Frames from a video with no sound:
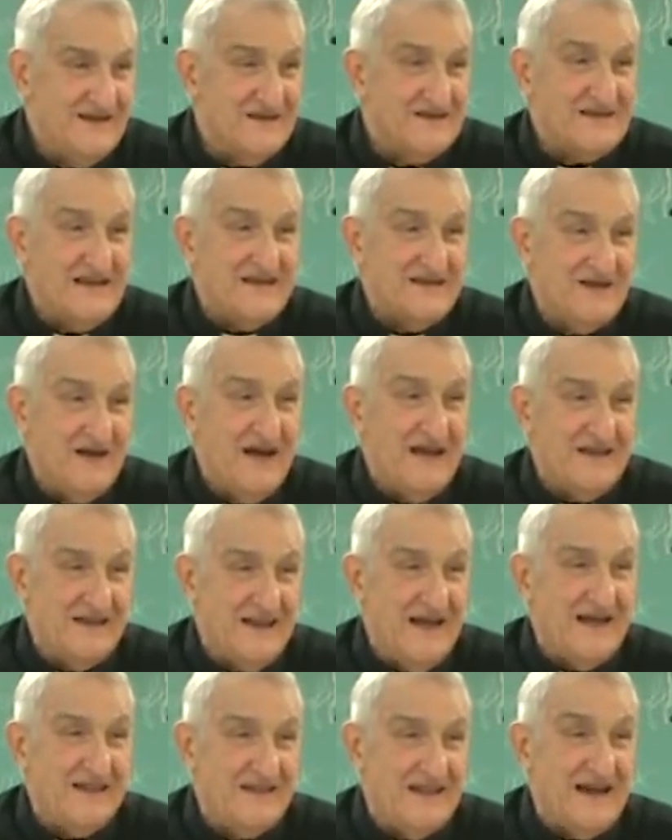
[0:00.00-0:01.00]

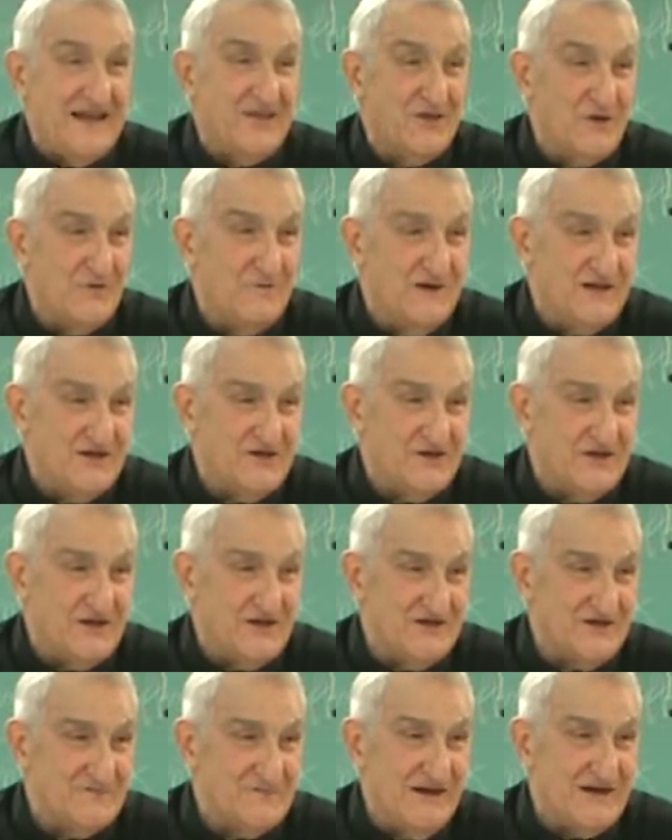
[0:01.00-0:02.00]
at random, at
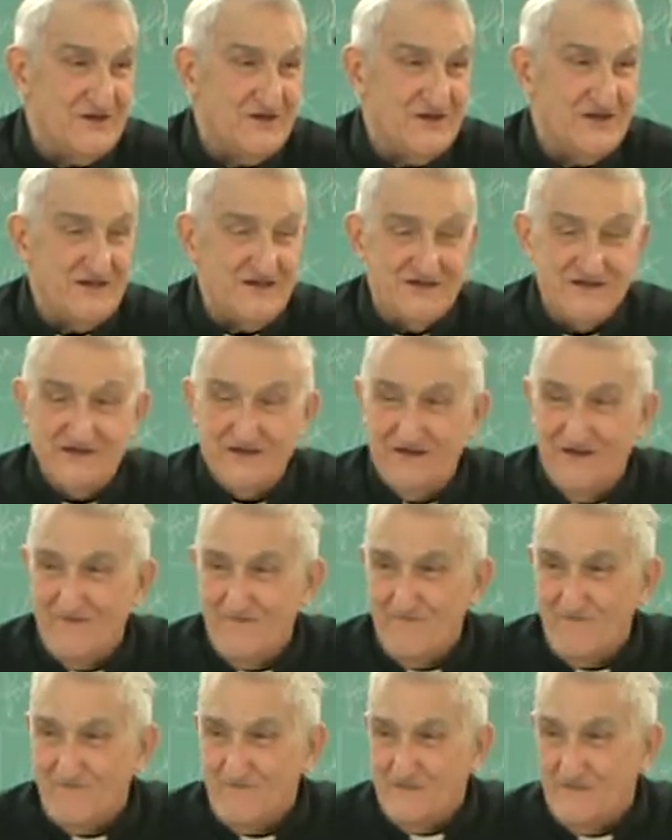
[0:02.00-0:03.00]
chance, by chance.
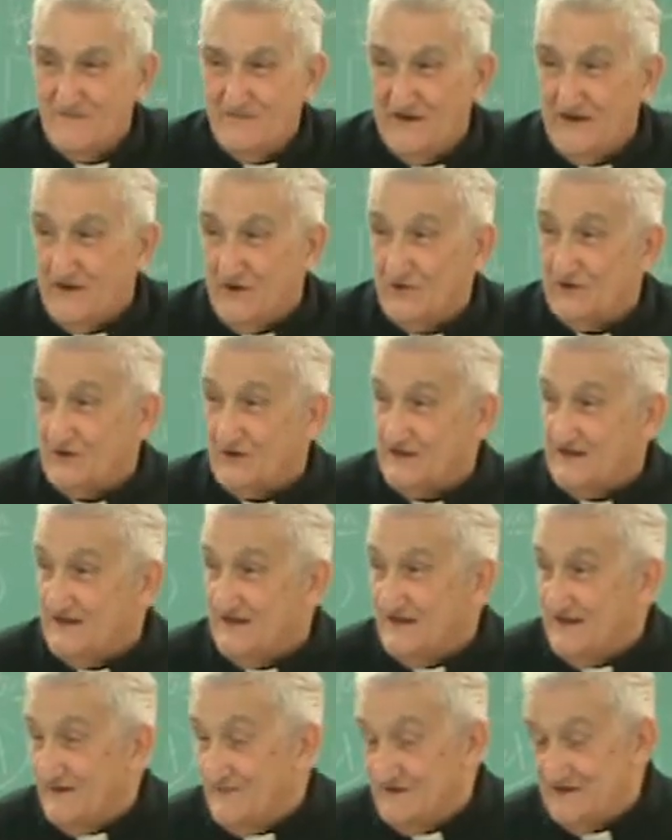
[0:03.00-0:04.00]
They
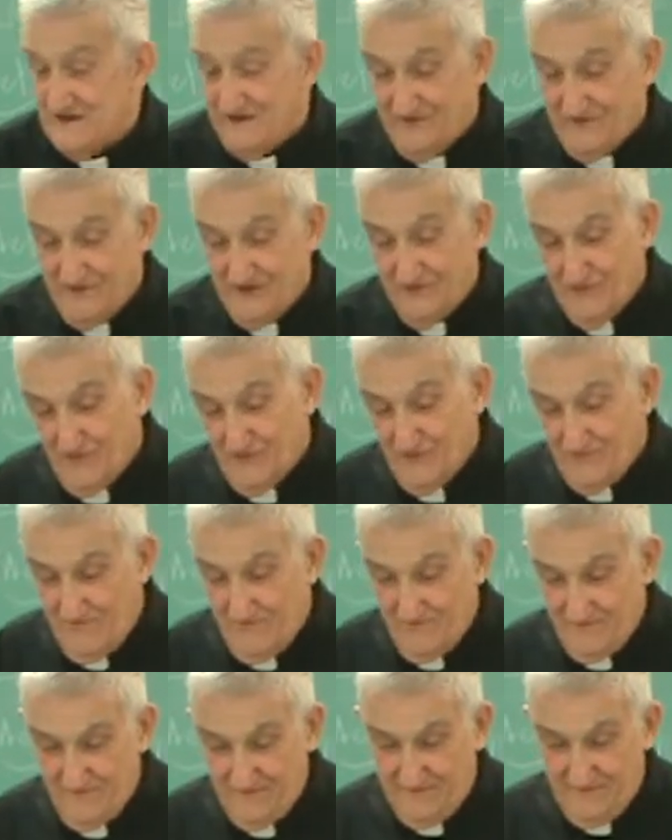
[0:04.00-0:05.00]
contradict themselves.
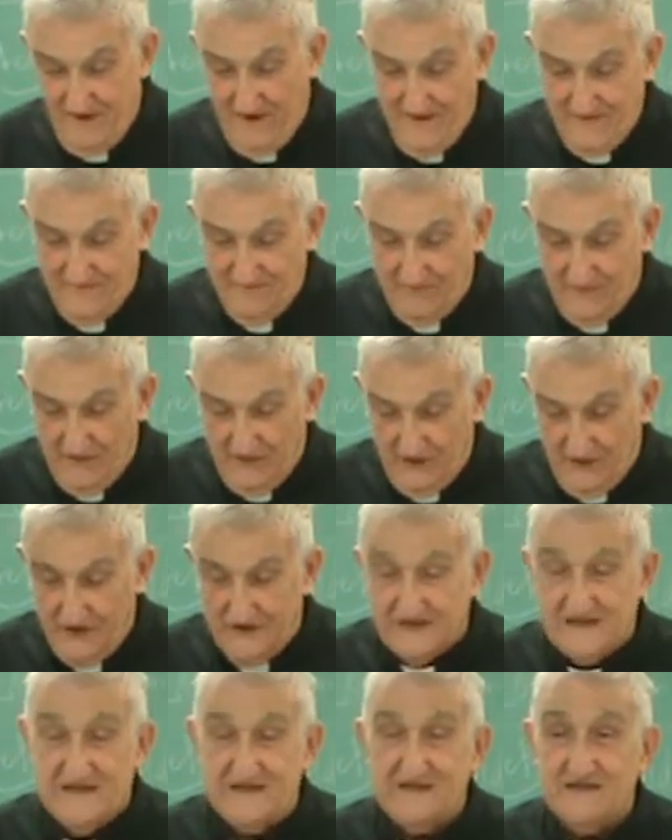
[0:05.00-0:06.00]

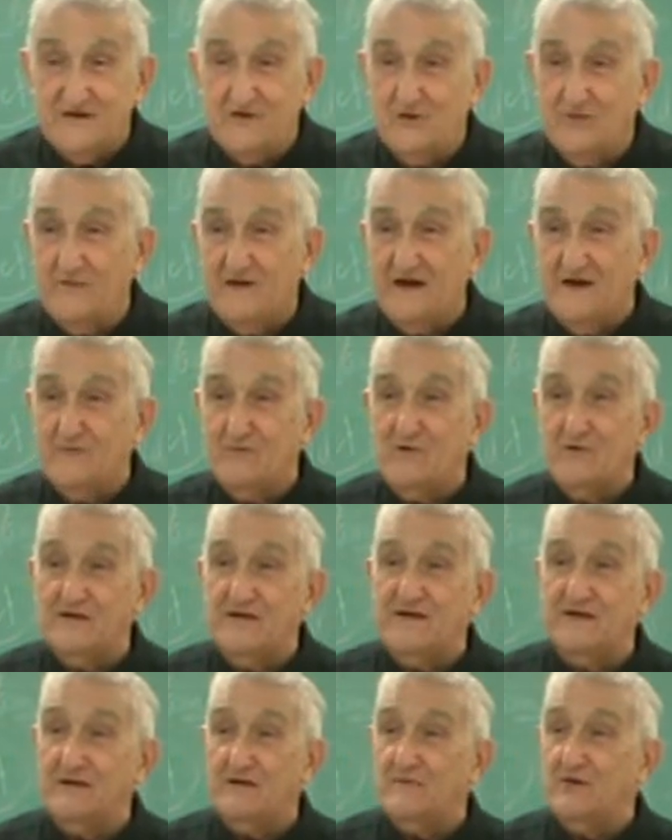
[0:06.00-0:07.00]
God says in the Bible
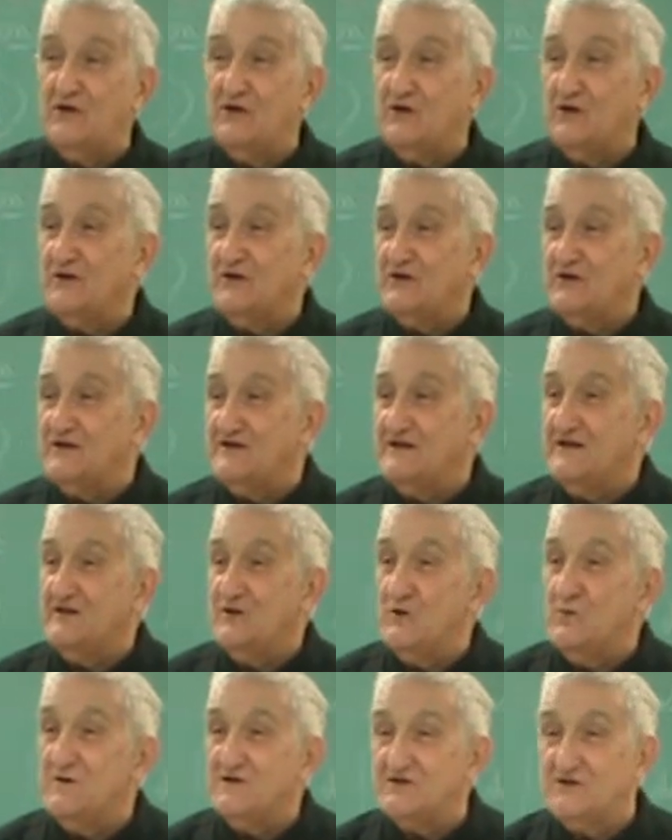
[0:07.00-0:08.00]
that He will contradict
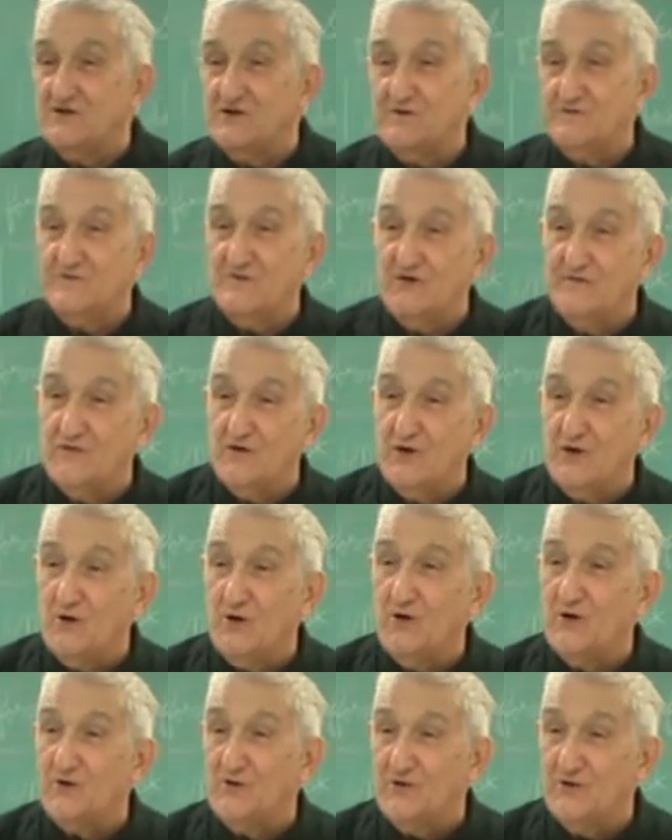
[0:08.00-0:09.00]
the wisdom of the
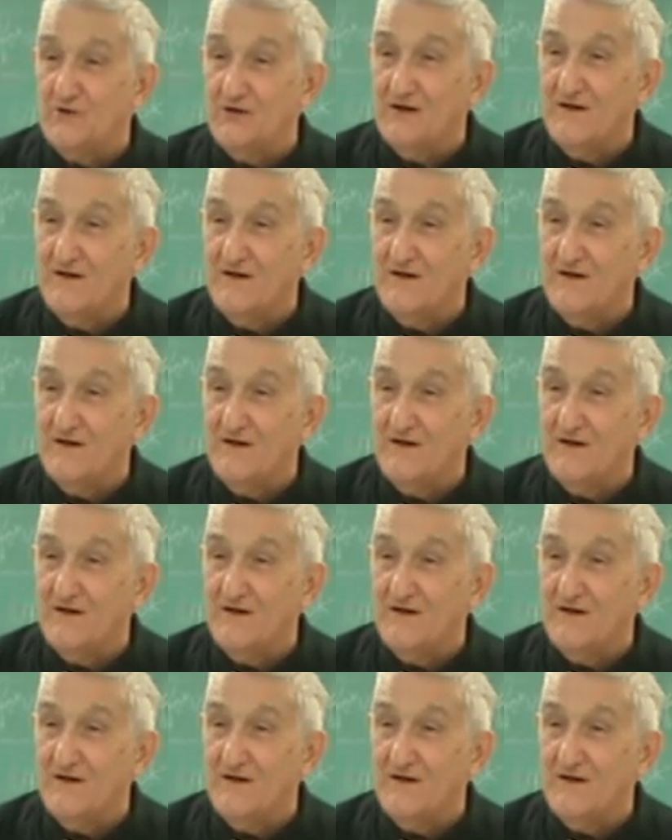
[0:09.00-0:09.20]
learned.